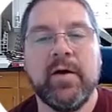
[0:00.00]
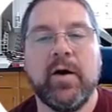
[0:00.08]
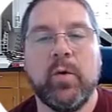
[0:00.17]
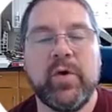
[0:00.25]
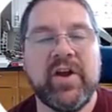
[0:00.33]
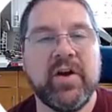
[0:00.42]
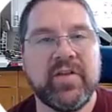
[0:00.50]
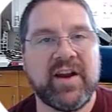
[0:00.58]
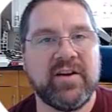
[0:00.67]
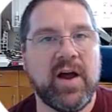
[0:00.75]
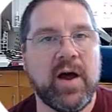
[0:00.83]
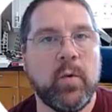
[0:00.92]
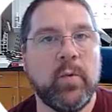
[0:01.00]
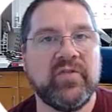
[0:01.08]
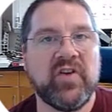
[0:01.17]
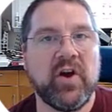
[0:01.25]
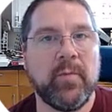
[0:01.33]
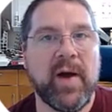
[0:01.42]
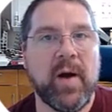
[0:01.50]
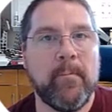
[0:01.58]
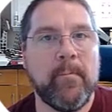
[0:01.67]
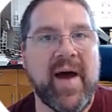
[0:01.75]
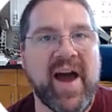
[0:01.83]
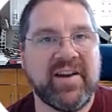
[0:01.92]
We hear that a lot when we talk about
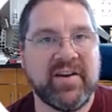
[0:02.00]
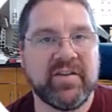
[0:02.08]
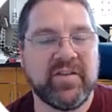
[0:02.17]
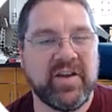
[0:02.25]
magnets,